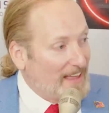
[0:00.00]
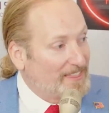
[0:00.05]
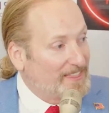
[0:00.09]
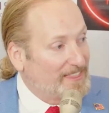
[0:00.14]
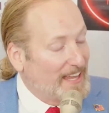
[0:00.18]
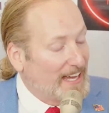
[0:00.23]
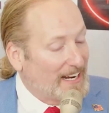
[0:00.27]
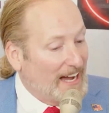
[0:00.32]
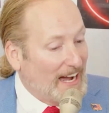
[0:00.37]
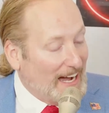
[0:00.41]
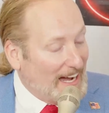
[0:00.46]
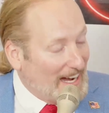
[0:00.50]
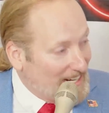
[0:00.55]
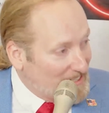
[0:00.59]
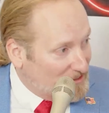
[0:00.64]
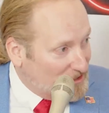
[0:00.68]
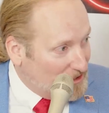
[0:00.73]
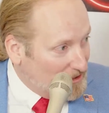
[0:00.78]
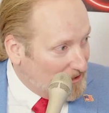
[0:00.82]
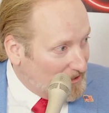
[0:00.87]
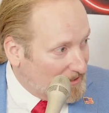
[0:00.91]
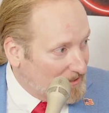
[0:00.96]
that I
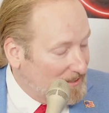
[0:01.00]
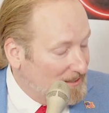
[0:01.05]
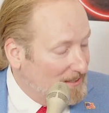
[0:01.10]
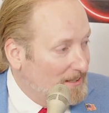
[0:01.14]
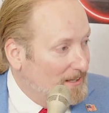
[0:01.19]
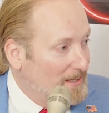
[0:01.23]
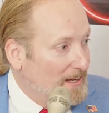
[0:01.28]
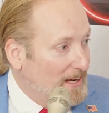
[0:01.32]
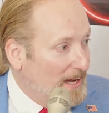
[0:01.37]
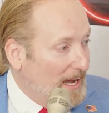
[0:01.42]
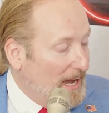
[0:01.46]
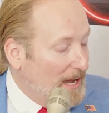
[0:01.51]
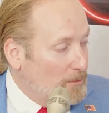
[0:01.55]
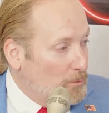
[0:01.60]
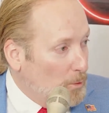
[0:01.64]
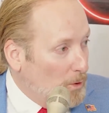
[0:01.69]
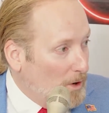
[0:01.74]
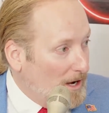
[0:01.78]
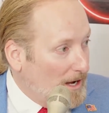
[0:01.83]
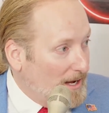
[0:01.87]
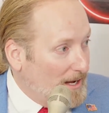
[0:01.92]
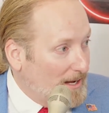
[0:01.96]
took and
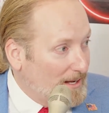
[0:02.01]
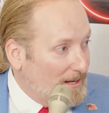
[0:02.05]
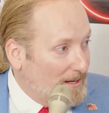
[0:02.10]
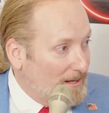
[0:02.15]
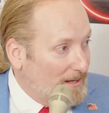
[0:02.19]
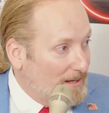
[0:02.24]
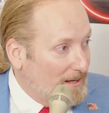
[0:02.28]
why.